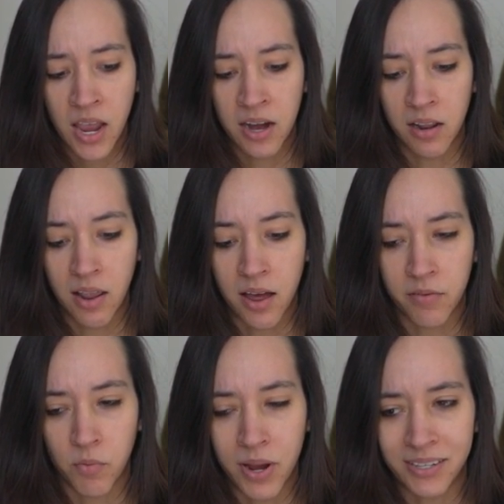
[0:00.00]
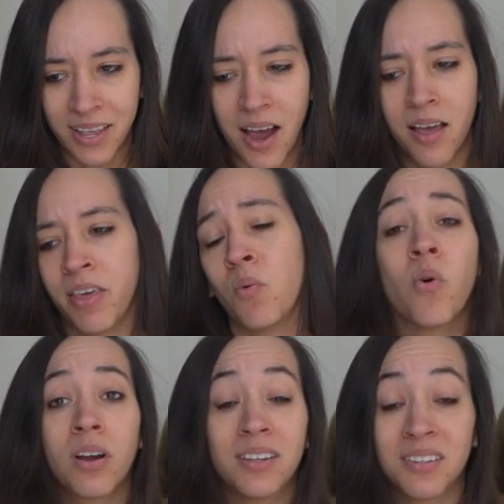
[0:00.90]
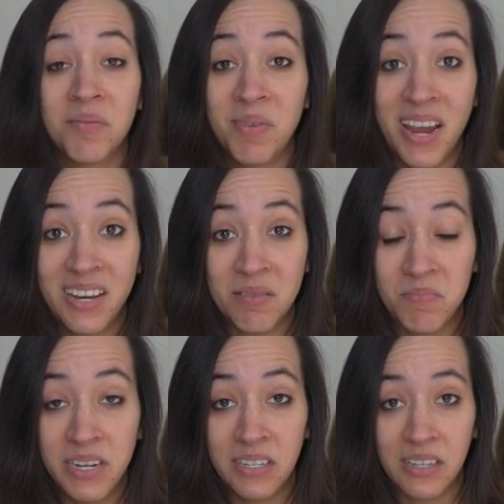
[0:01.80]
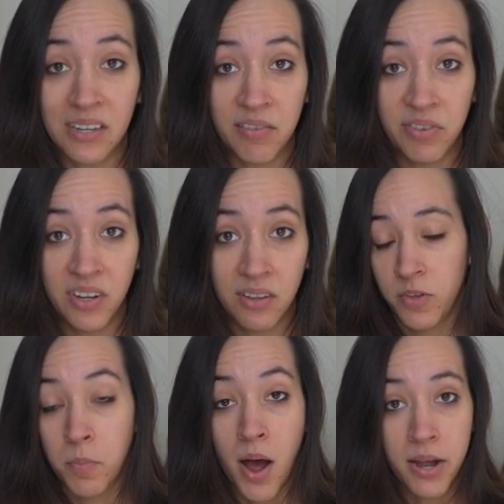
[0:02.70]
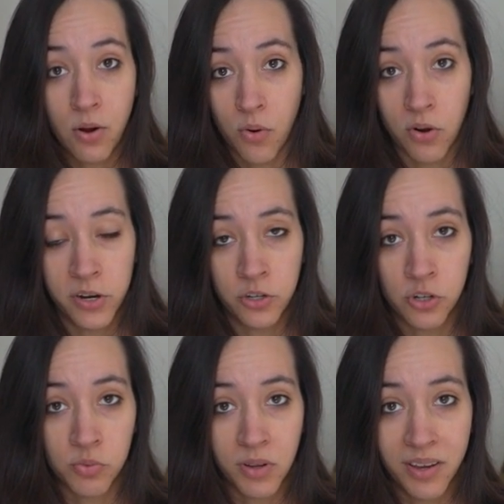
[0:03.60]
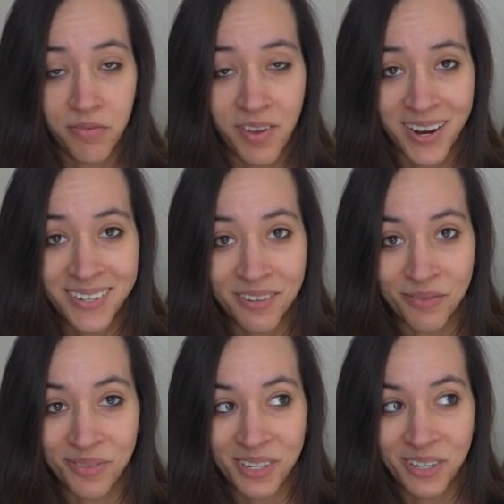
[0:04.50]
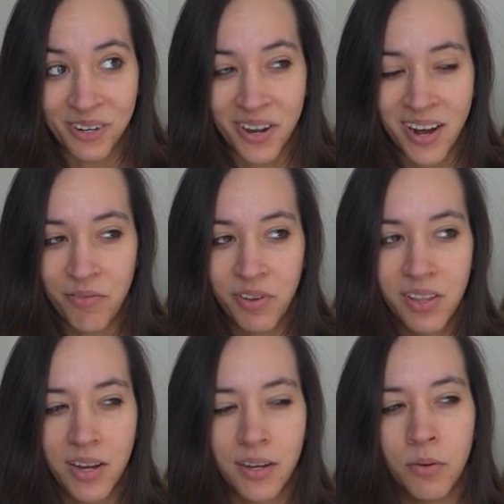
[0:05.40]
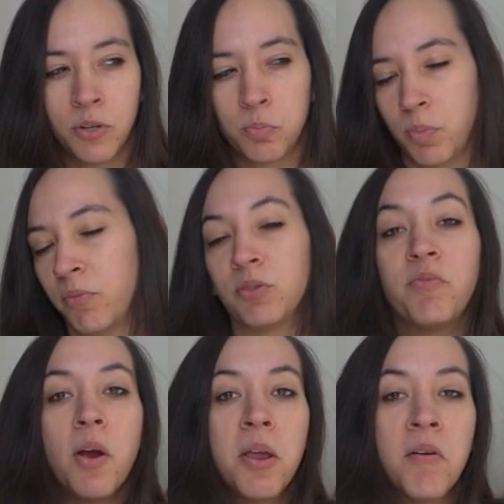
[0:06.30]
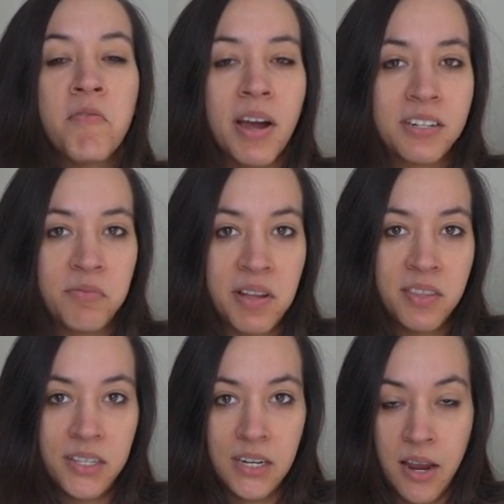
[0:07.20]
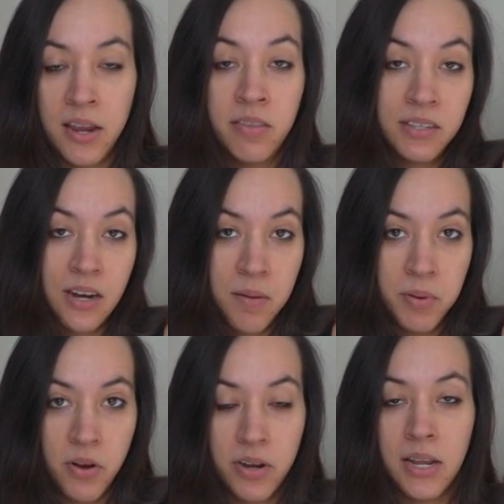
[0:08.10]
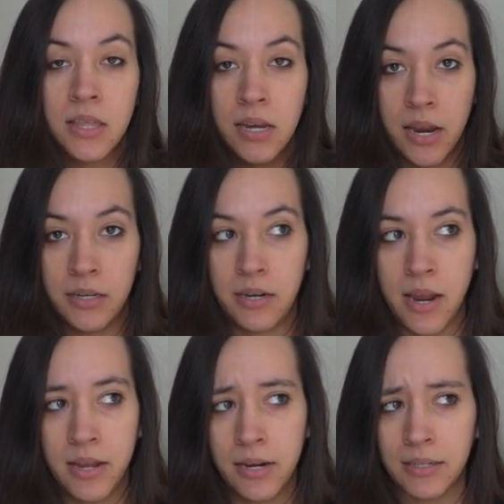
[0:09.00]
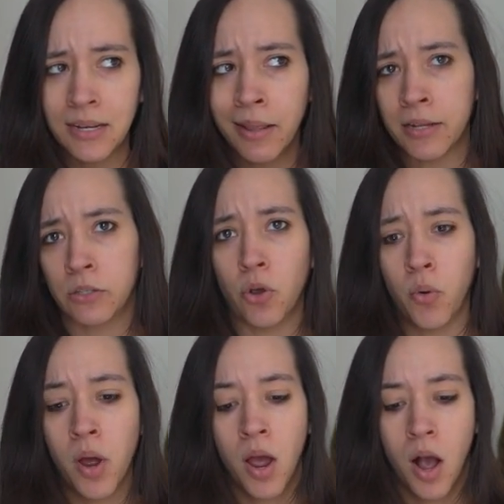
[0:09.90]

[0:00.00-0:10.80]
in a lot of ways. They work as companion pieces, I feel. The body horror is just really effective here, and I feel like it was very effective at this time, in this time period, in the 1980s, and less so